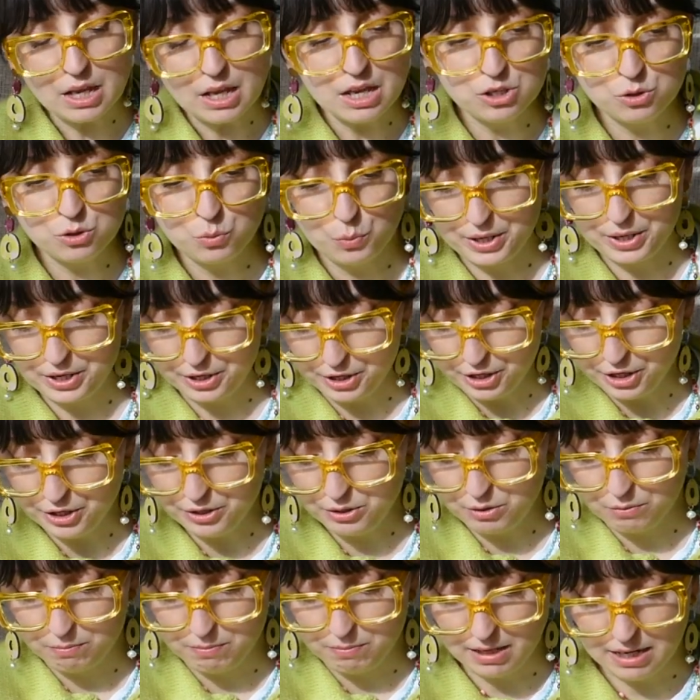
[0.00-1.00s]
sweater
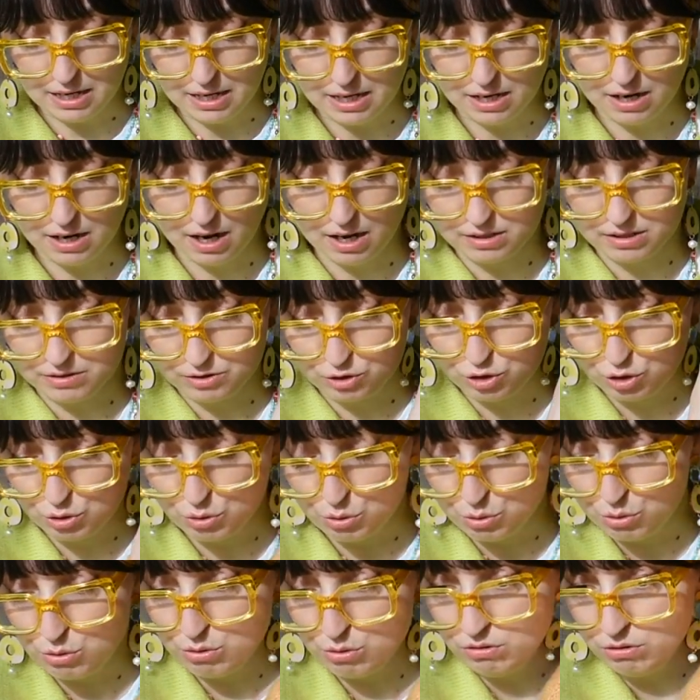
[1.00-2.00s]
to be
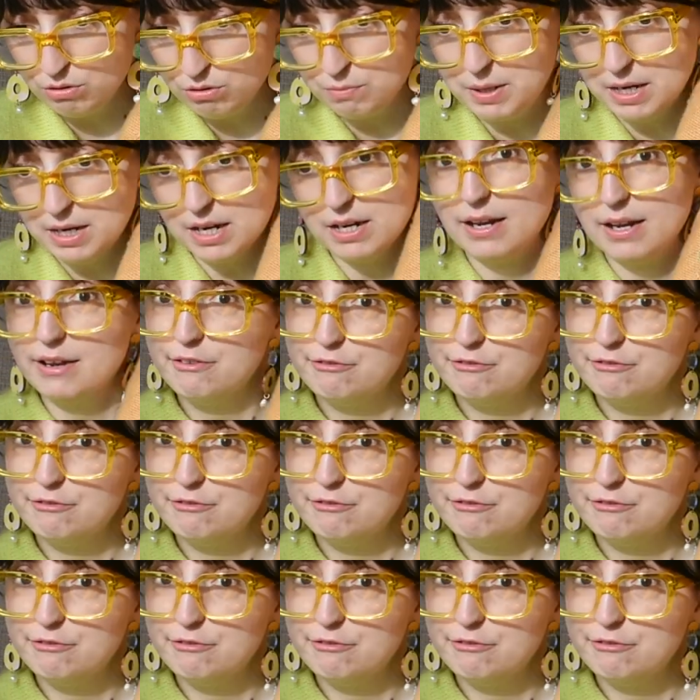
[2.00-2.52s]
soon to be an